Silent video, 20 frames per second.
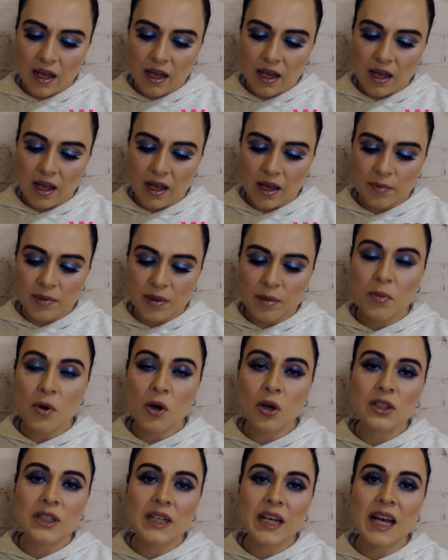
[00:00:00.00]
the
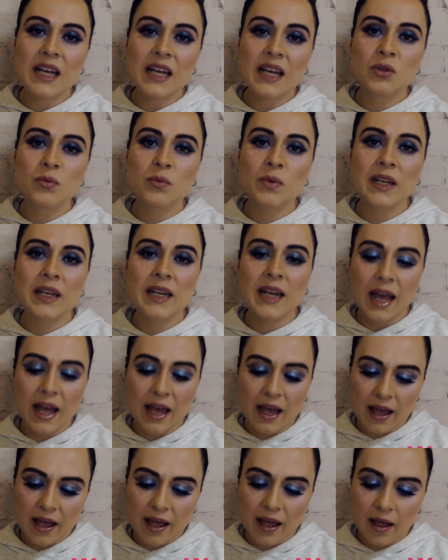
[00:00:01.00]
podcast went
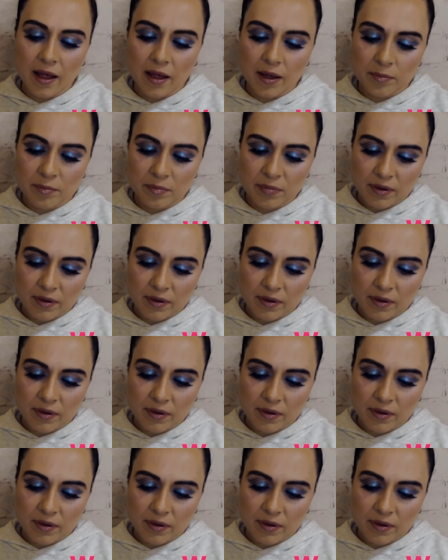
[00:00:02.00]
up.